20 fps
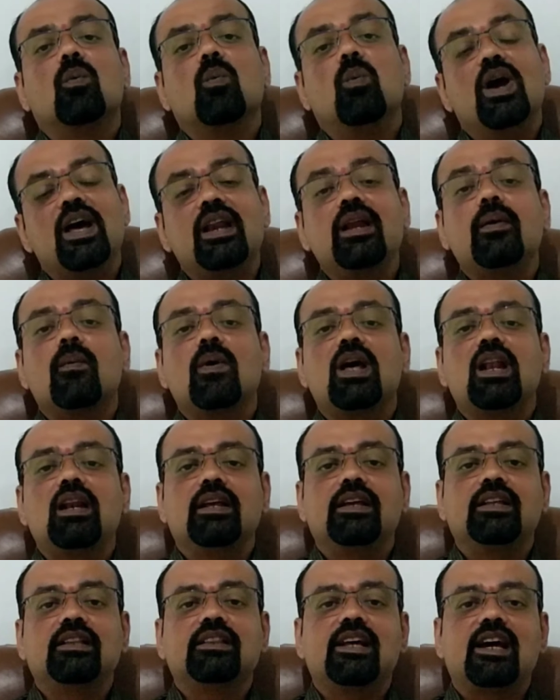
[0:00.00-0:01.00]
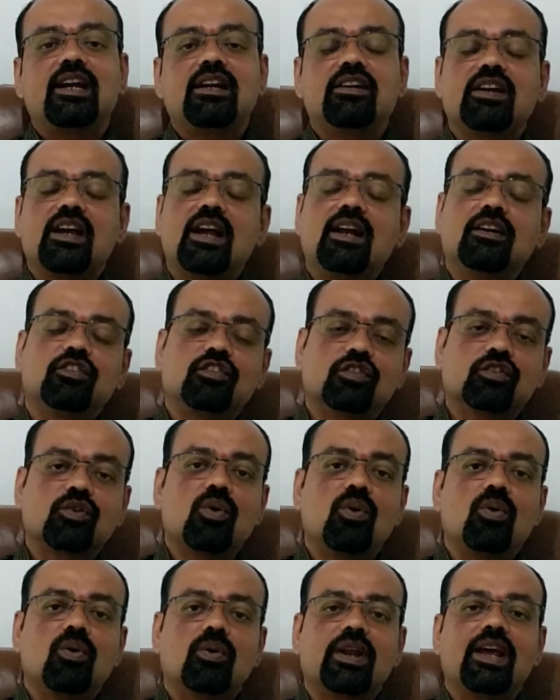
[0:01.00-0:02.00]
very well in that and
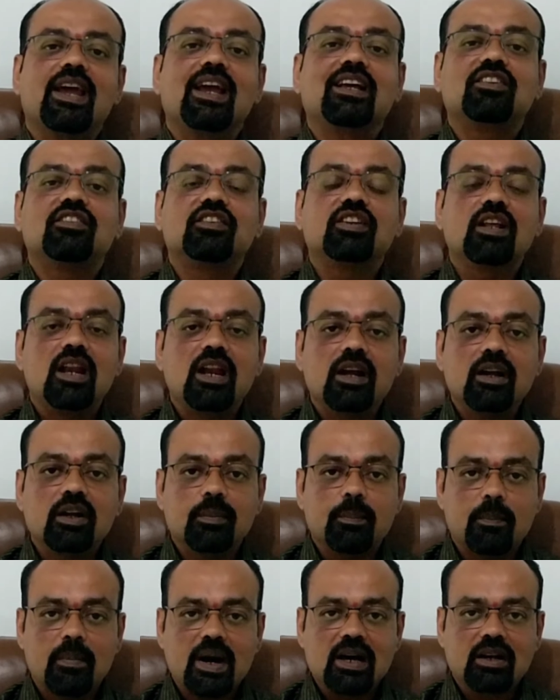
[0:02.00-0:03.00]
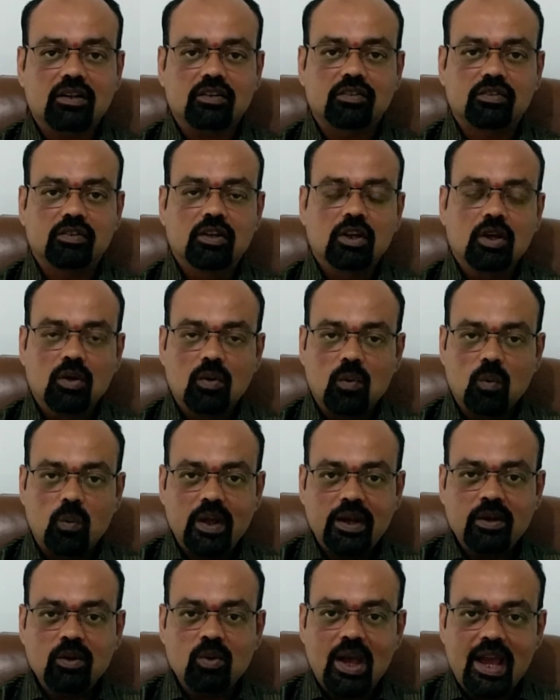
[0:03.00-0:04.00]
score excellent marks.
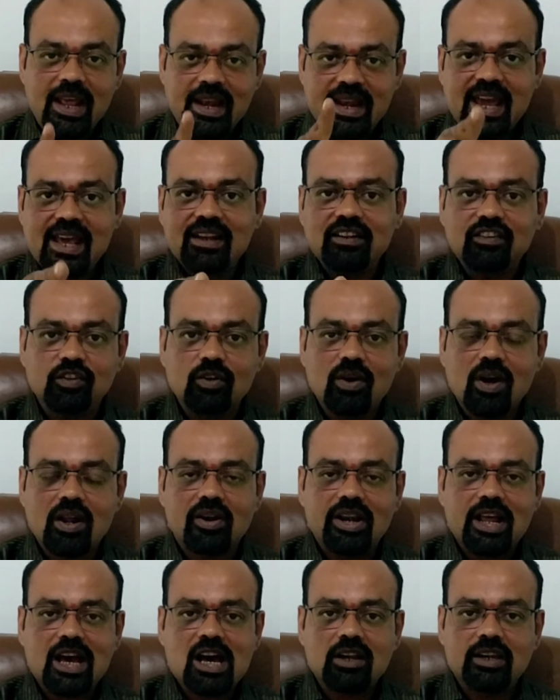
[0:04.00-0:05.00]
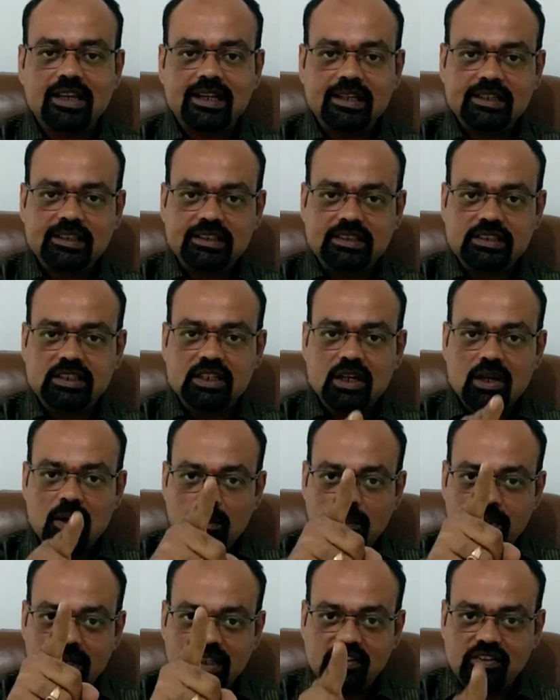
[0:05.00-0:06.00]
When you enhance your knowledge,
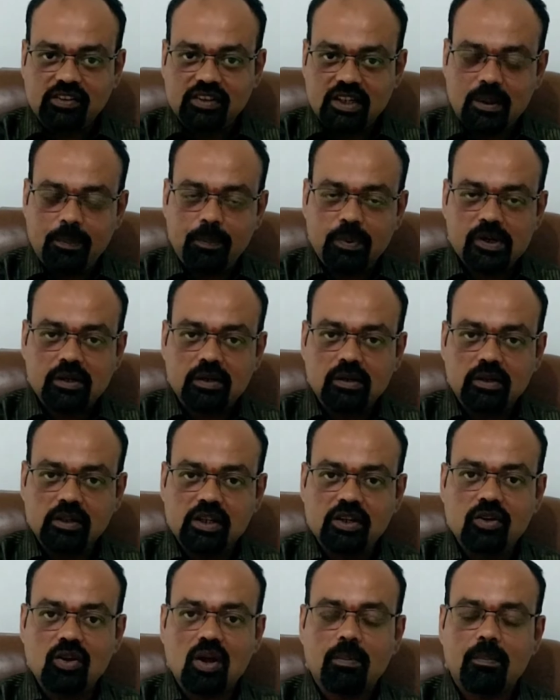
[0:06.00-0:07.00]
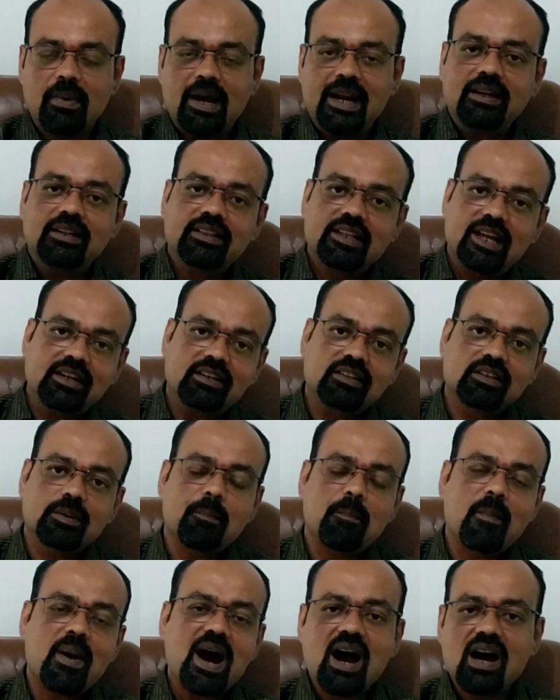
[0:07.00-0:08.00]
please keep it in your mind that the
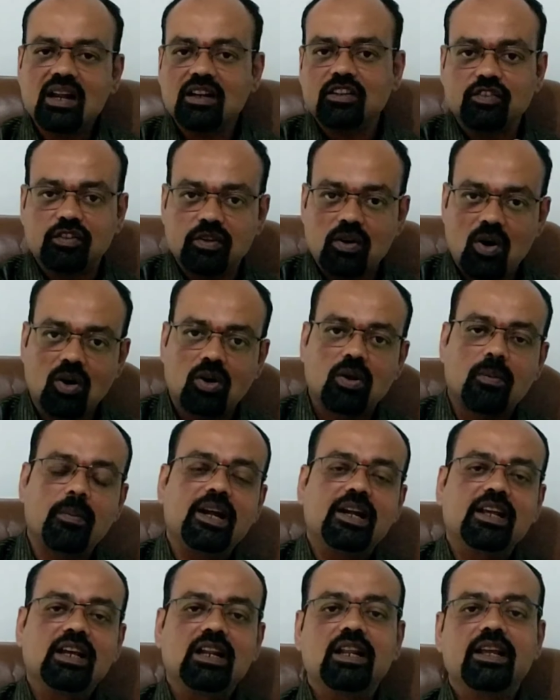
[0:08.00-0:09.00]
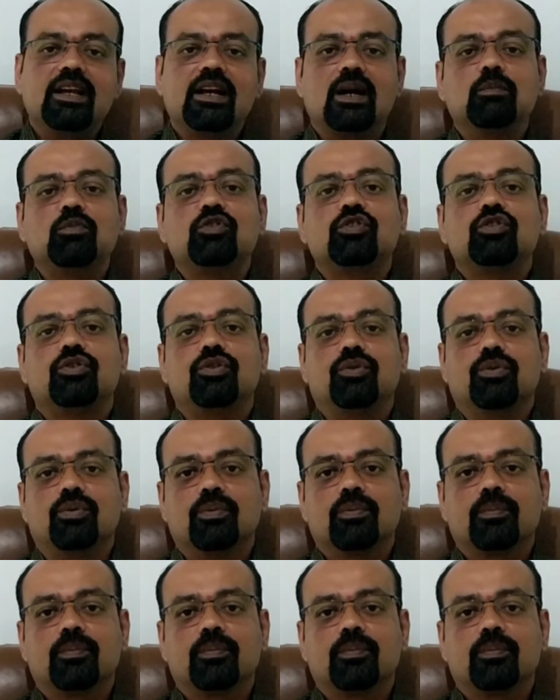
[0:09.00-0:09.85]
marks automatically comes to you.